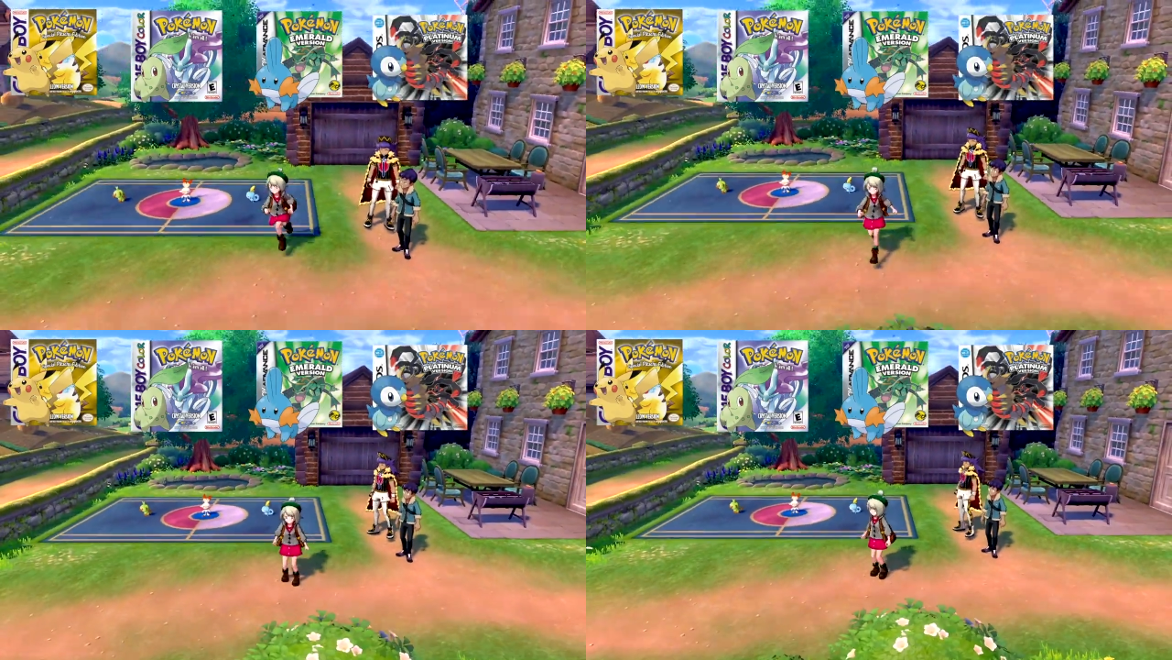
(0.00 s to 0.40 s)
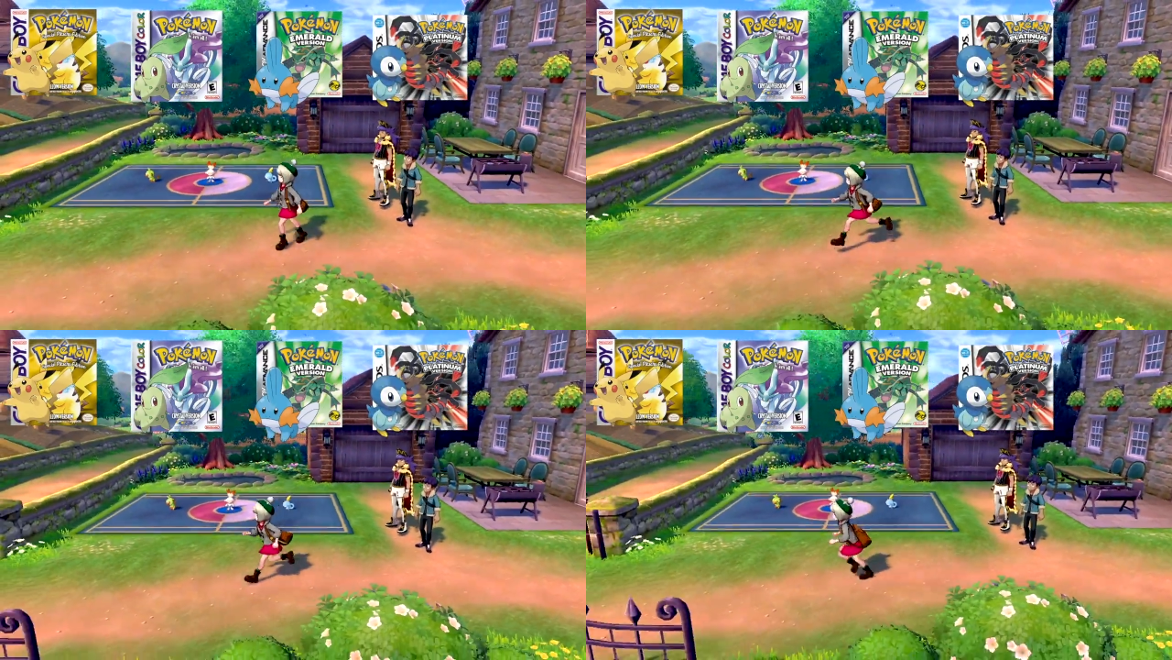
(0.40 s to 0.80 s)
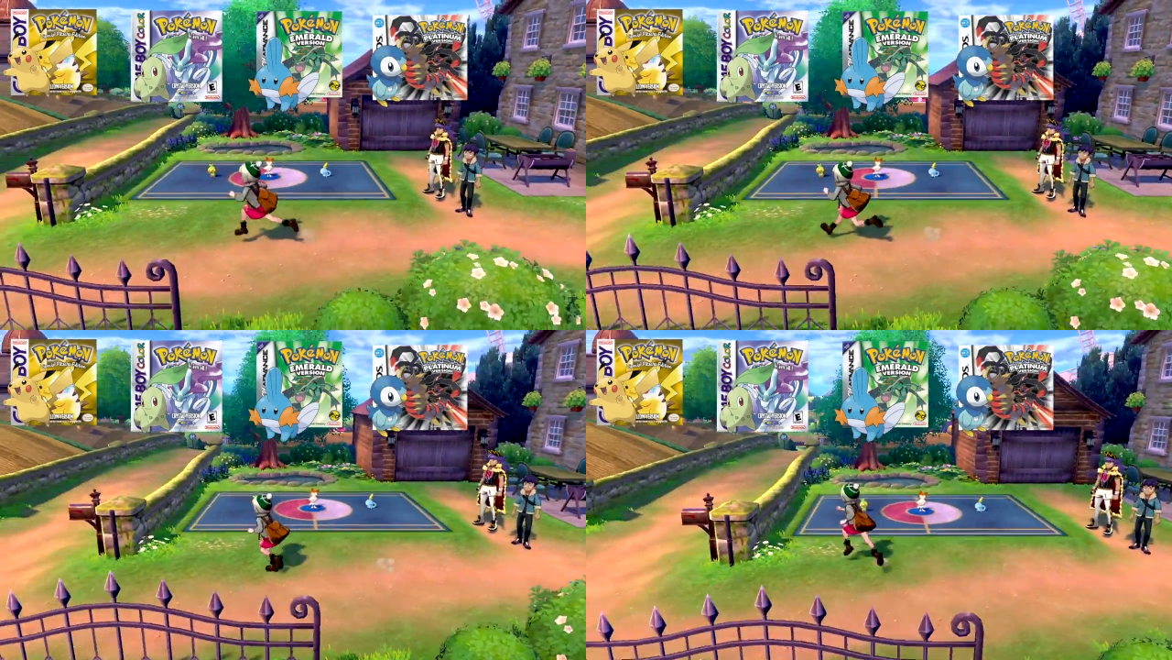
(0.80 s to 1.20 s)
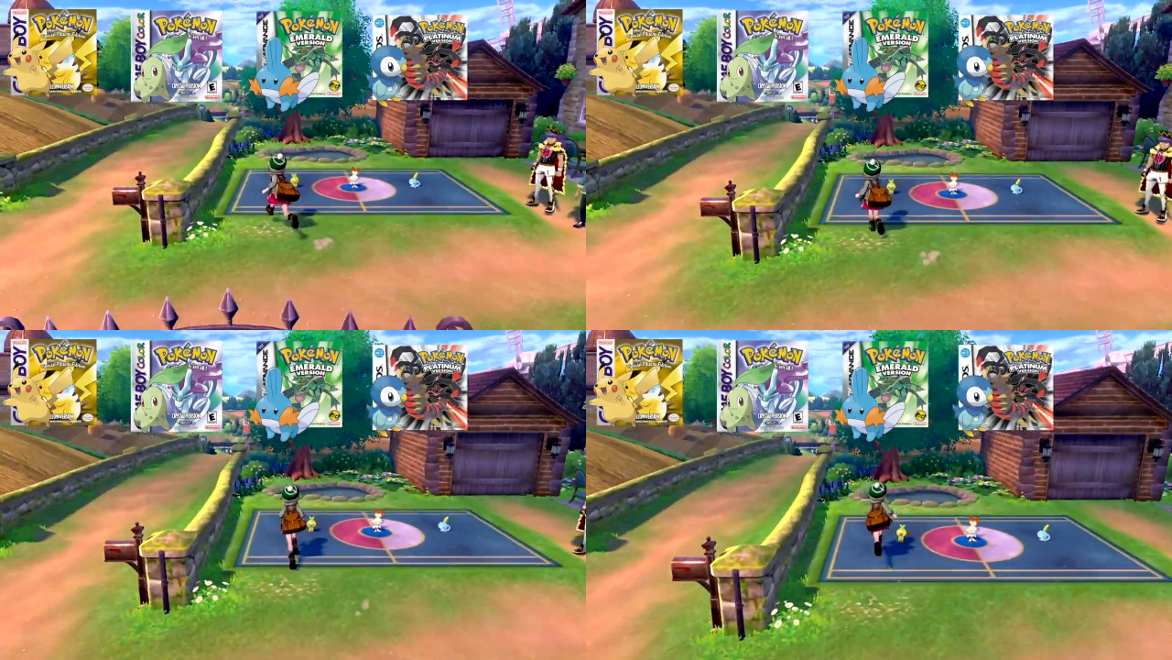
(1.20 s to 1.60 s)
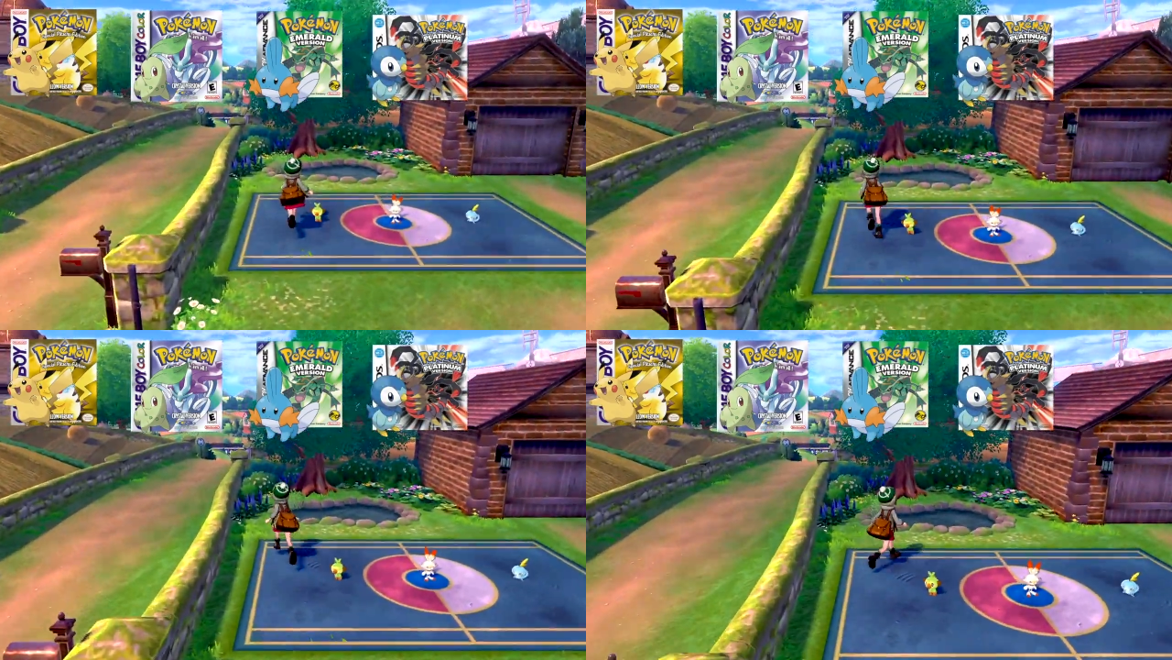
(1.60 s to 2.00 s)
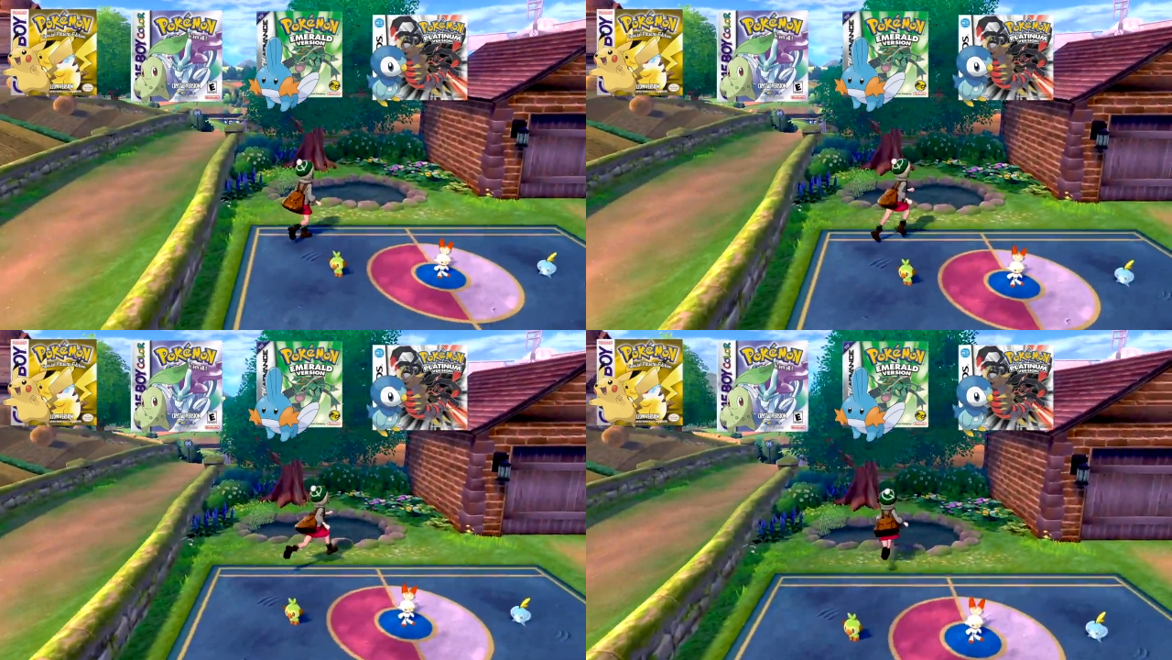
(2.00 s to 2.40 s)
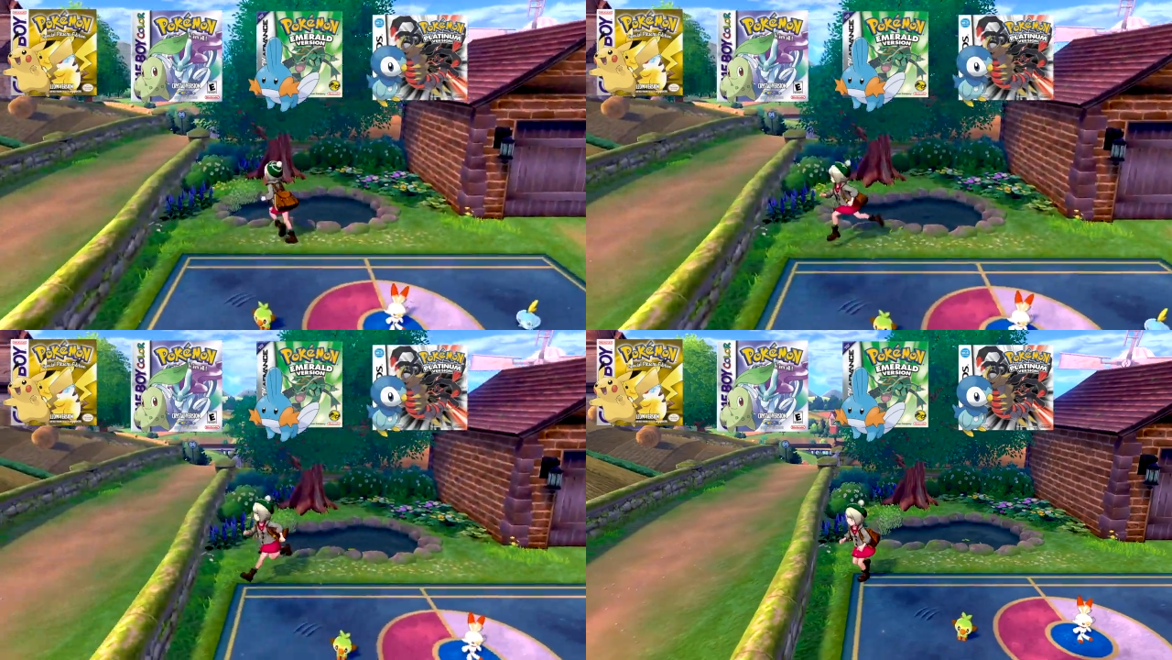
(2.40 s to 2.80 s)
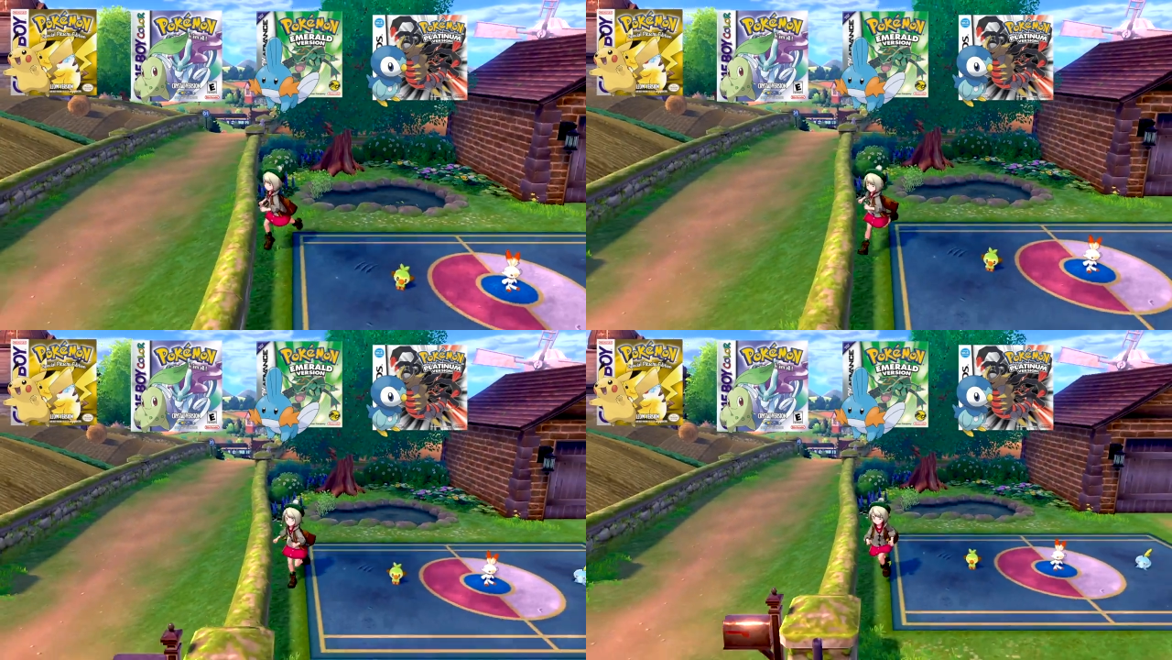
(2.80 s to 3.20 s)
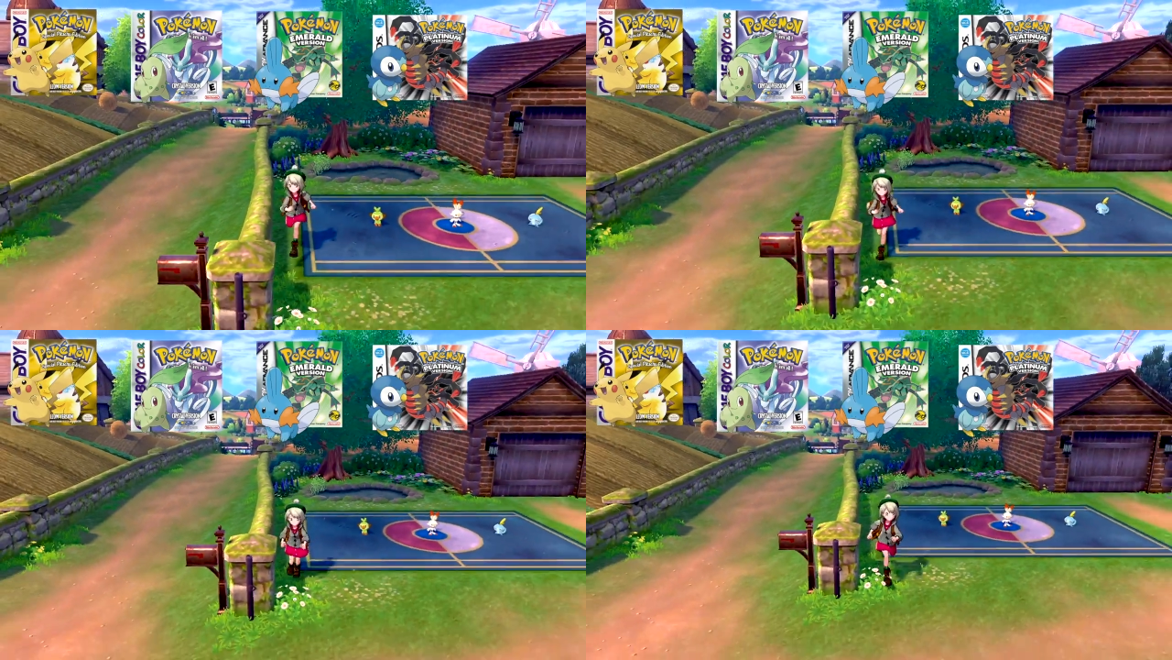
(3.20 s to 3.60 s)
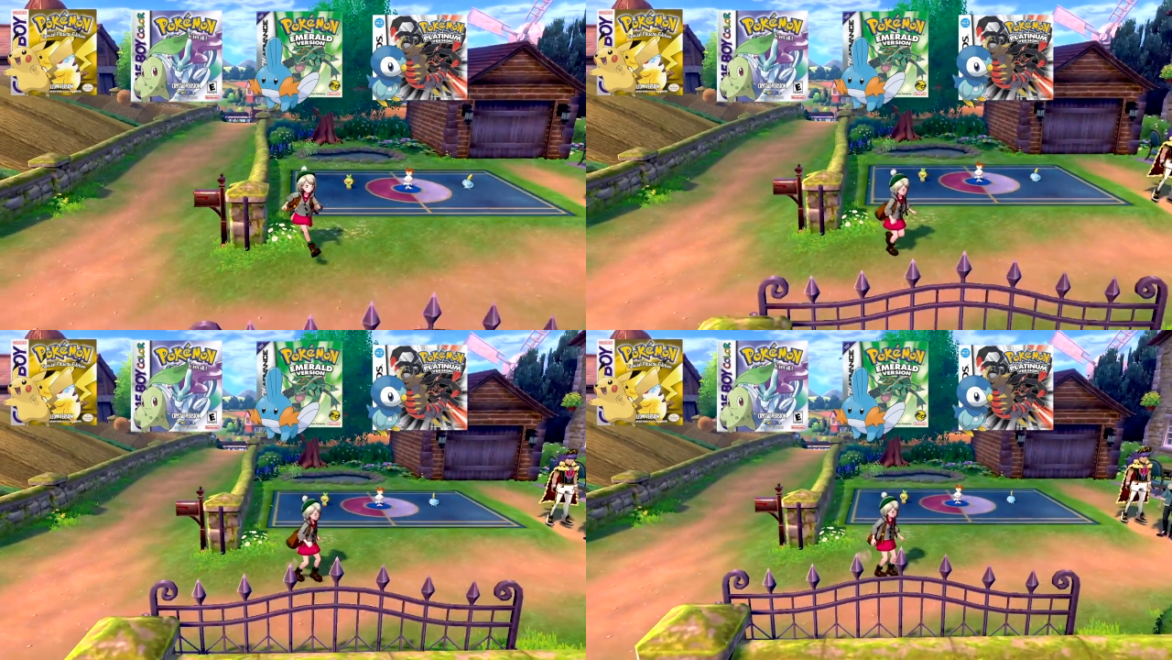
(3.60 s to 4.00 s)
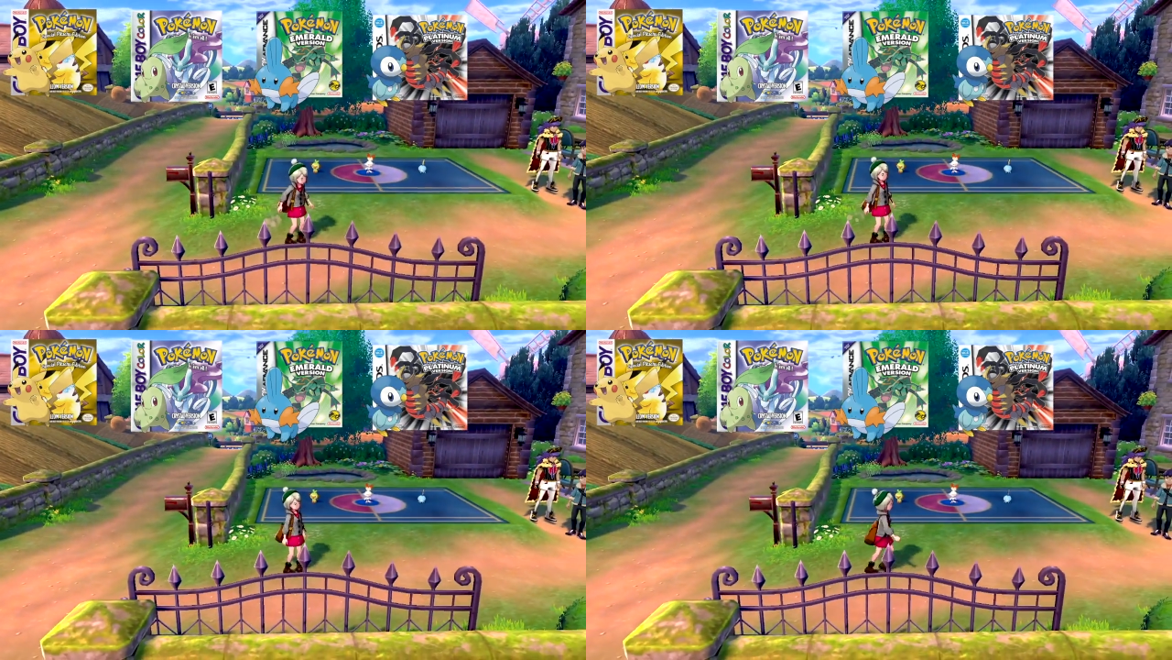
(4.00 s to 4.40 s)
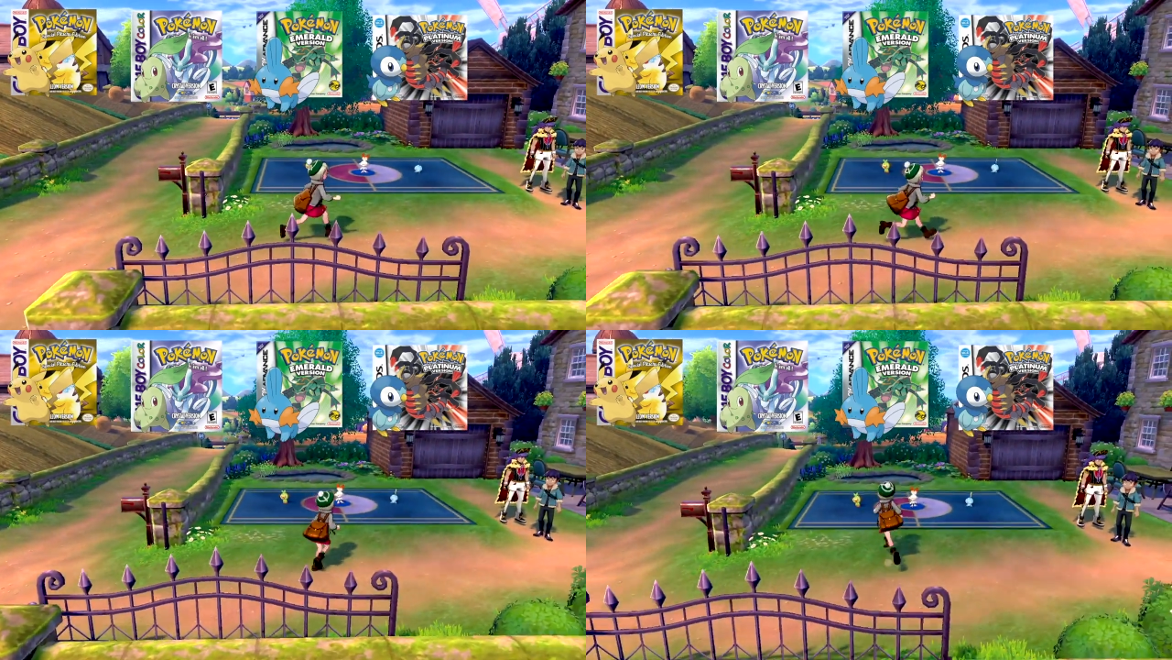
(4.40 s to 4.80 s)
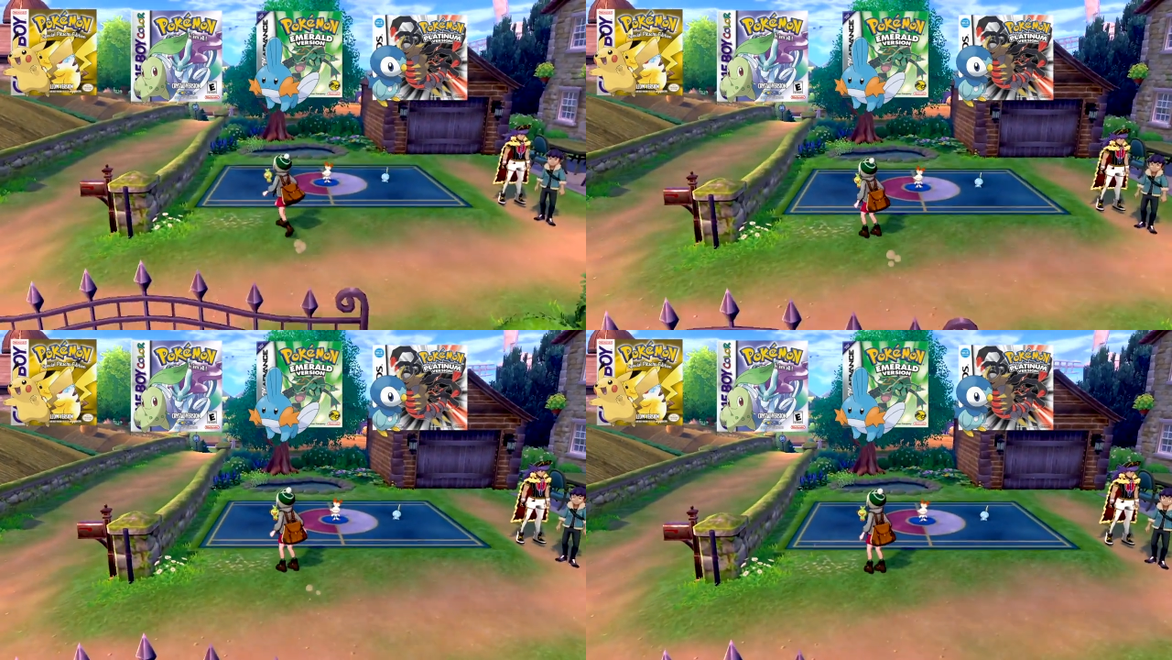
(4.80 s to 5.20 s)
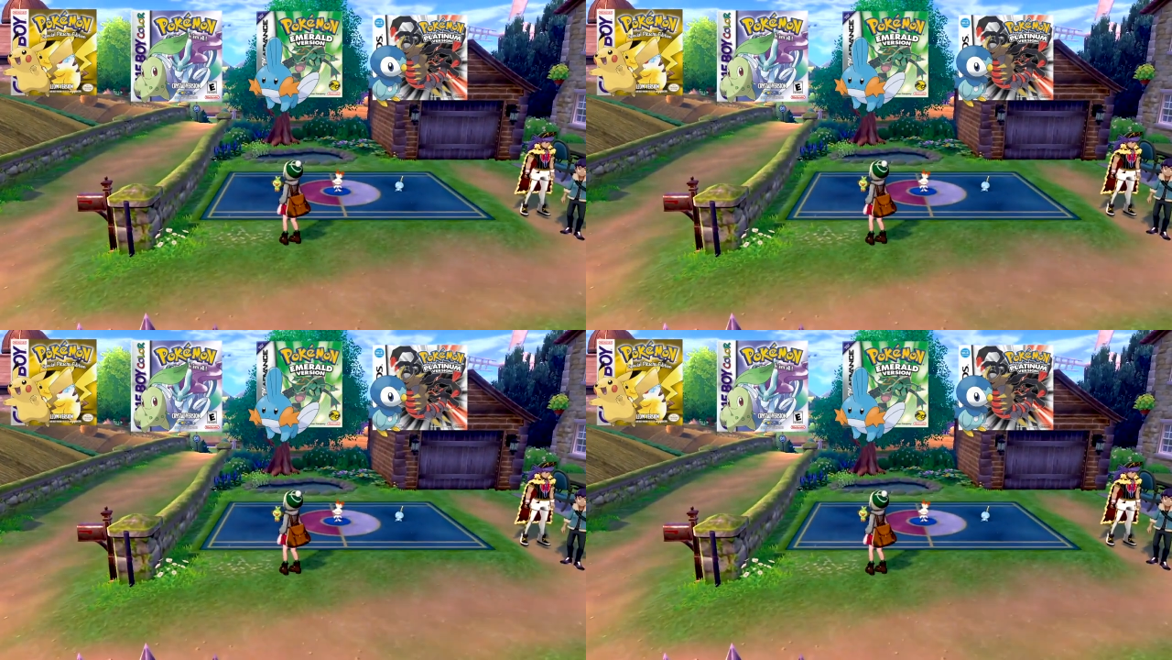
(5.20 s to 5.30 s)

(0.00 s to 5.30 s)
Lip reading: (no speaker visible)